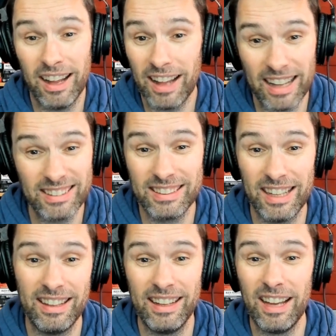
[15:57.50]
As I
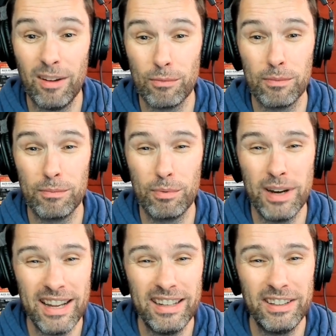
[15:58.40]
said, they can't
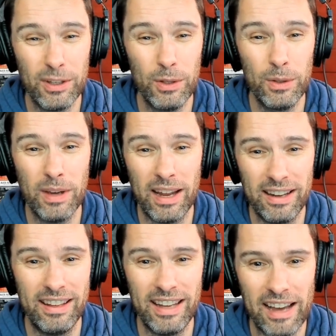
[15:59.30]
really do
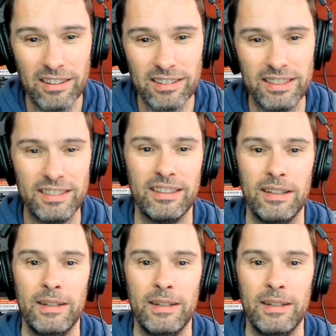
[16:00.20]
anything else.